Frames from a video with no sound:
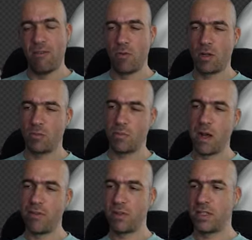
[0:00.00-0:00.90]
I have worked with
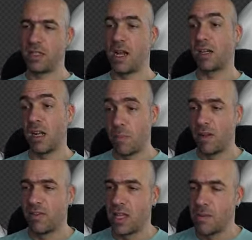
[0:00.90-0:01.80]
Marvelous Designer a
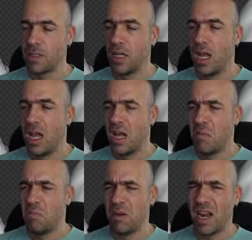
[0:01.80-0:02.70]
couple of times,
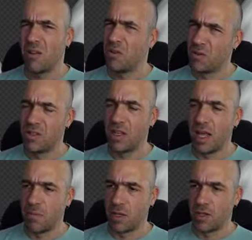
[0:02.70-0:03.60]
but I don't use it
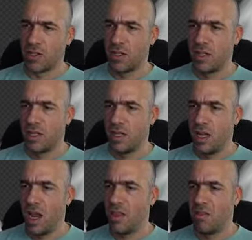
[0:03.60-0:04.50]
that much.
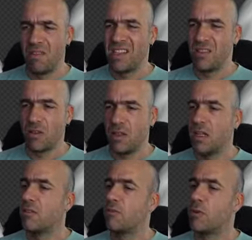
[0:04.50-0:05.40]
It, it's not
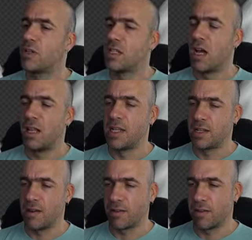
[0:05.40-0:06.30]
needed for
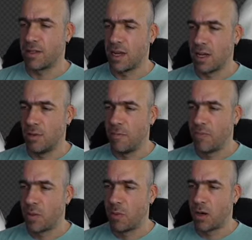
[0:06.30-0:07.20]
stylized characters that I do.
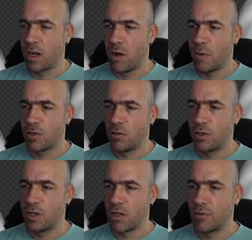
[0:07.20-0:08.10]
Bro, how much do
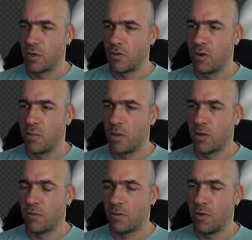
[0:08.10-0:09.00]
you charge for a 3D
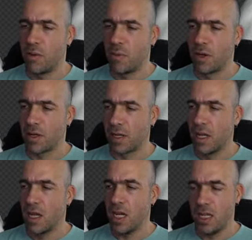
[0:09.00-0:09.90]
model for 3D printing?
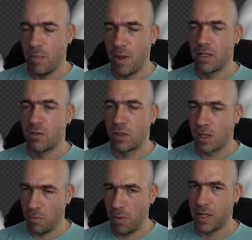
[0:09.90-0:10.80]
It depends on
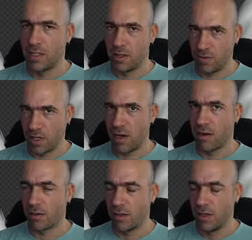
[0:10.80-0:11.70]
the complexity of the
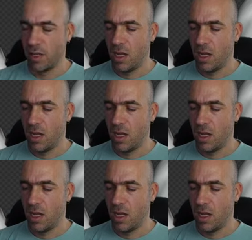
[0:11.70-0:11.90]
character.